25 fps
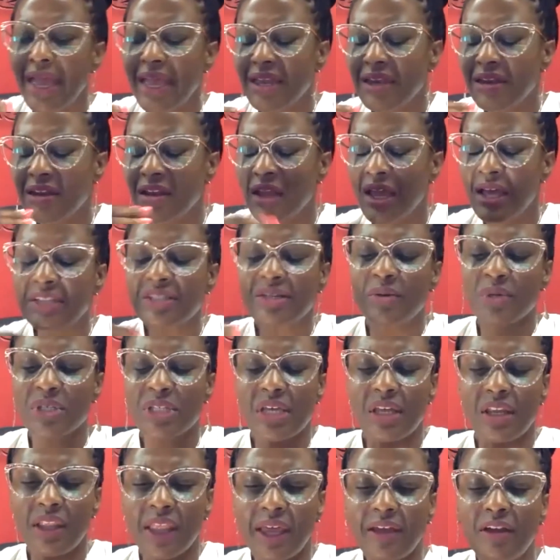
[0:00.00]
as I was
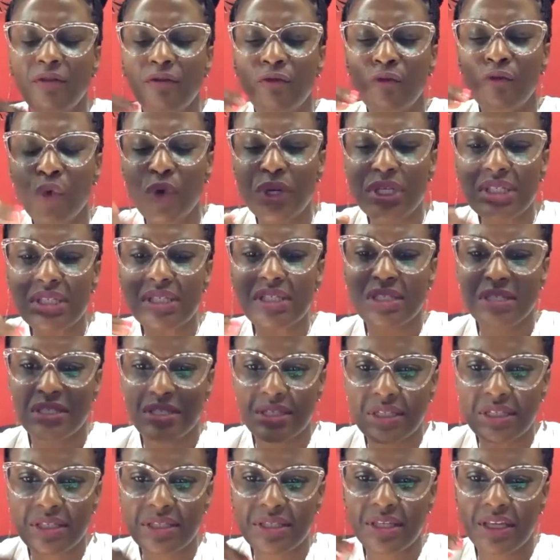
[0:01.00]
saying, like
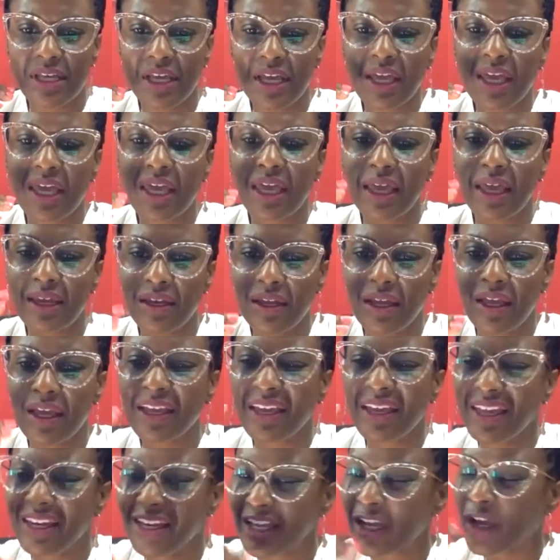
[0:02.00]
voicelessness, it can
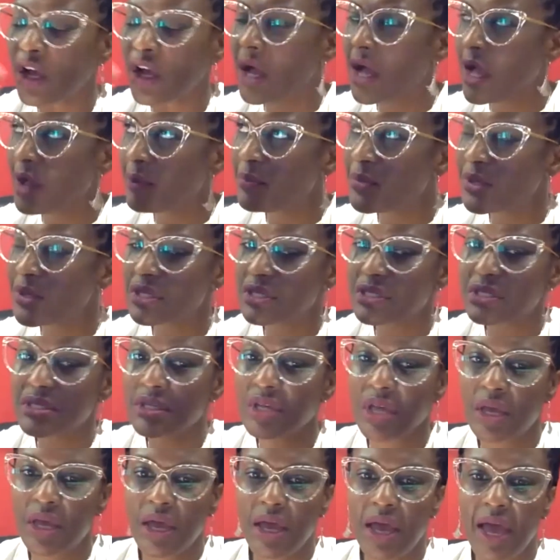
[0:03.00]
encompass
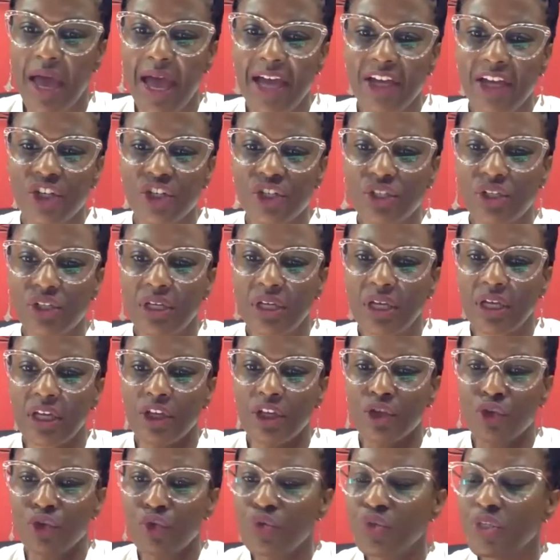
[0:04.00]
actually
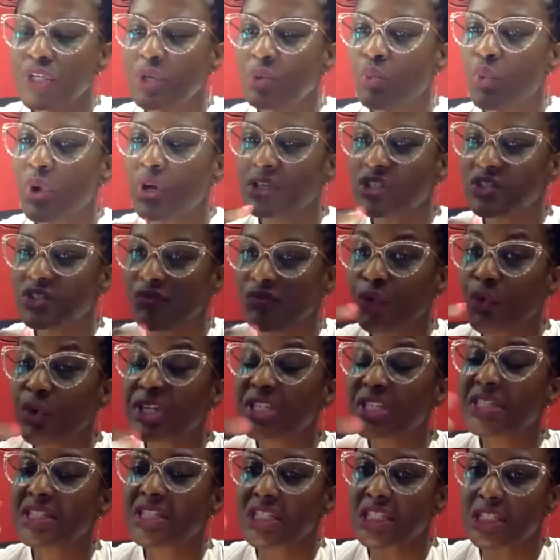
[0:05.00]
using one's
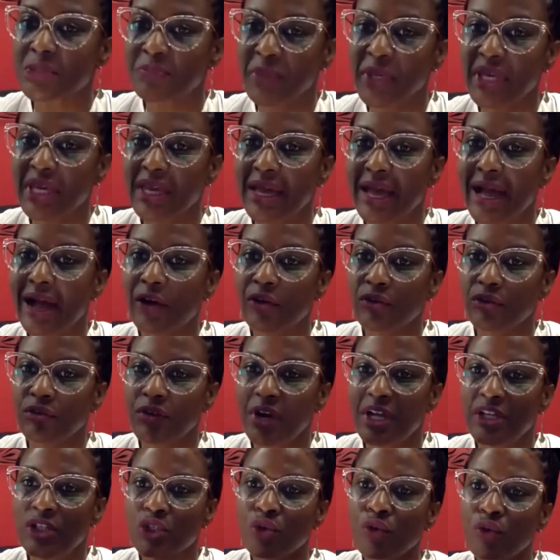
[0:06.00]
voice to speak out,
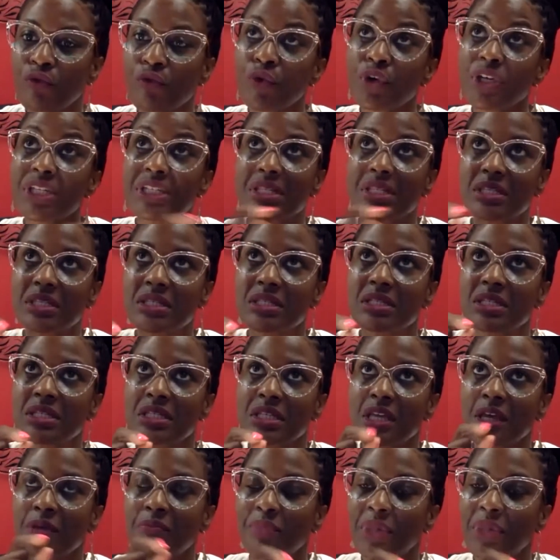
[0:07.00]
right? So voicelessness
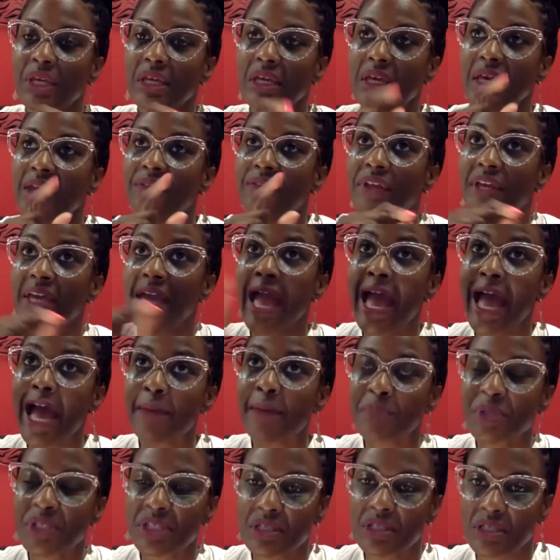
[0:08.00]
can be in the
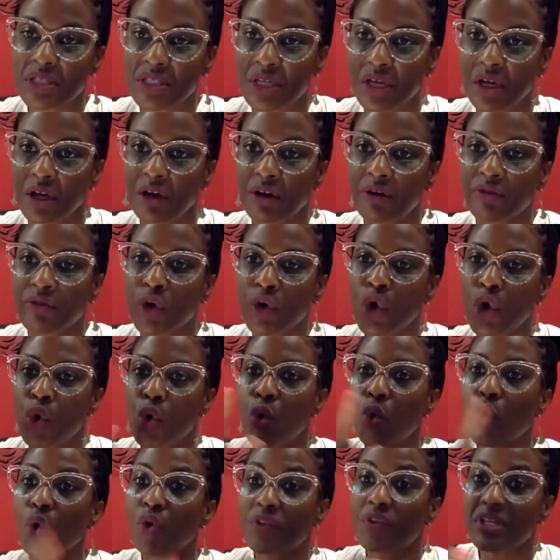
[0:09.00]
absence of,
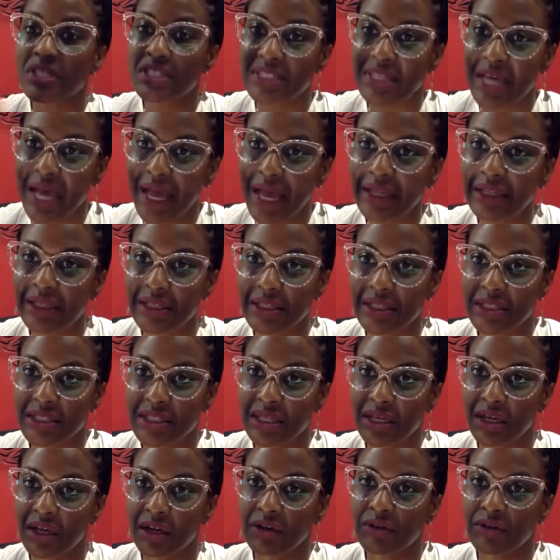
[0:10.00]
or the silence
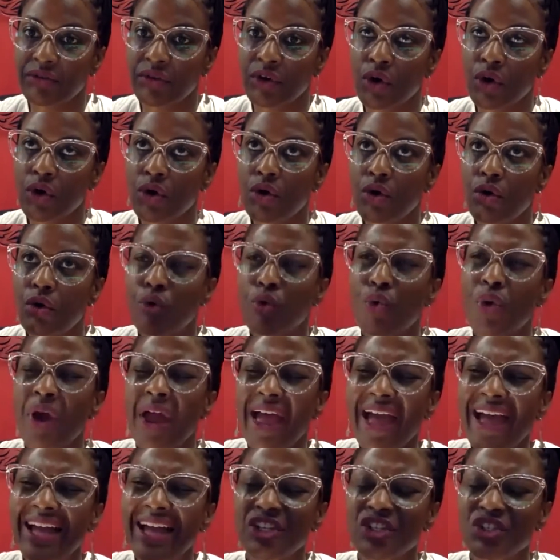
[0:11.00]
of, or
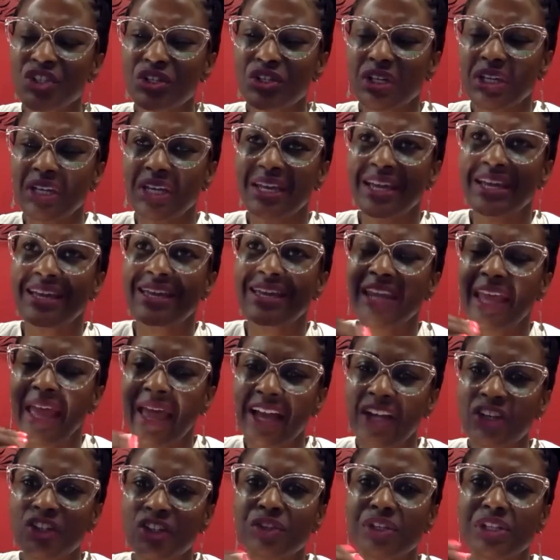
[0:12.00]
actually it can
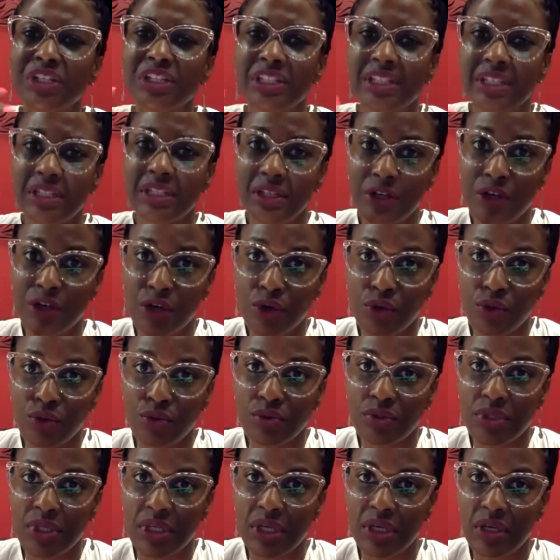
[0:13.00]
actually
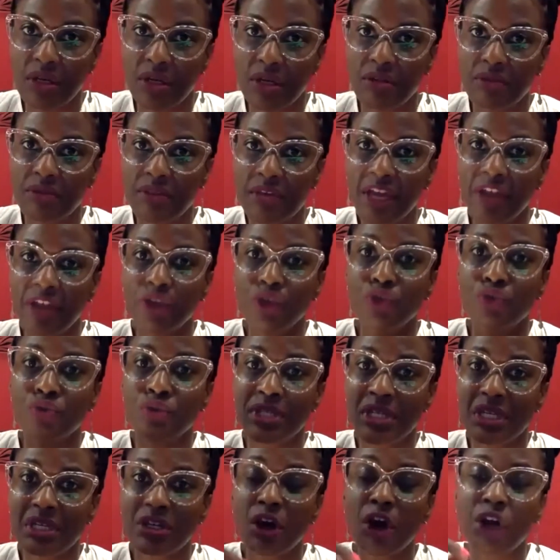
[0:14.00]
denote that you
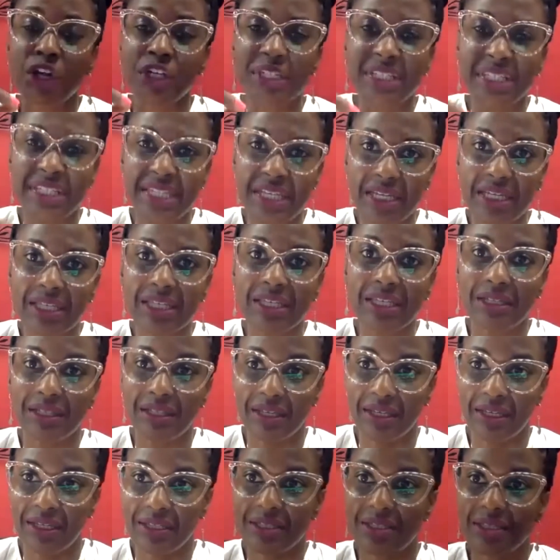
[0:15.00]
did
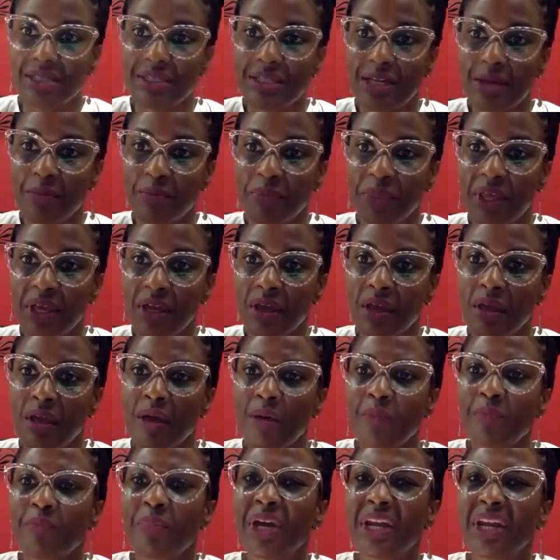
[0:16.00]
articulate something,
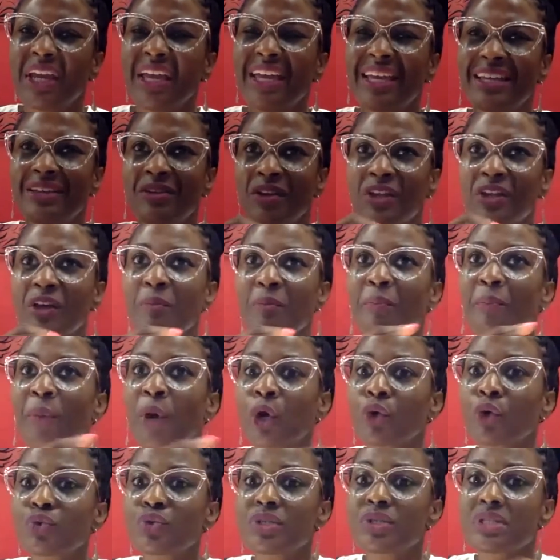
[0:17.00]
but
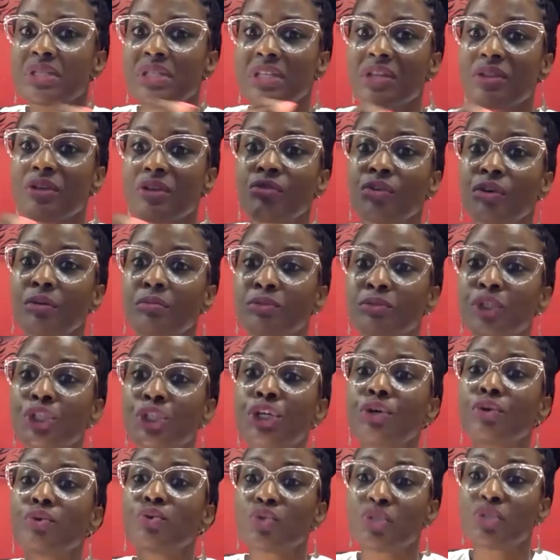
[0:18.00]
persons in the room
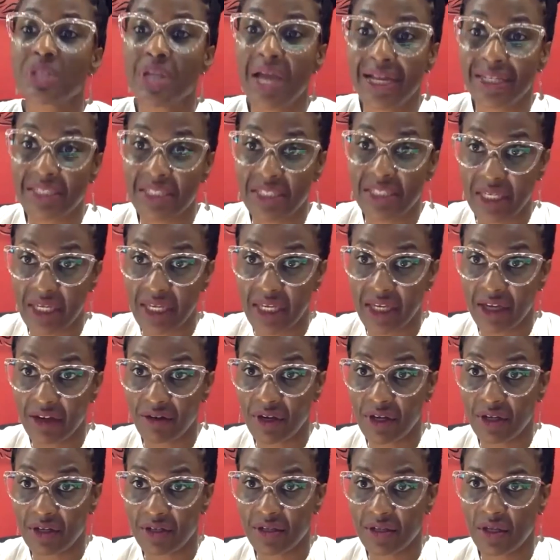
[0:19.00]
chose not to hear
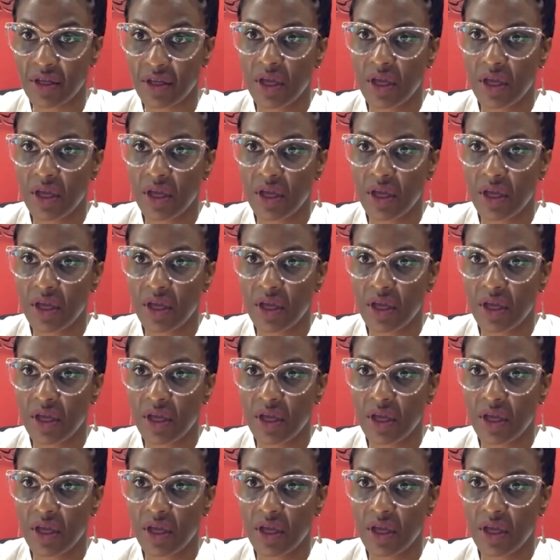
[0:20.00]
it.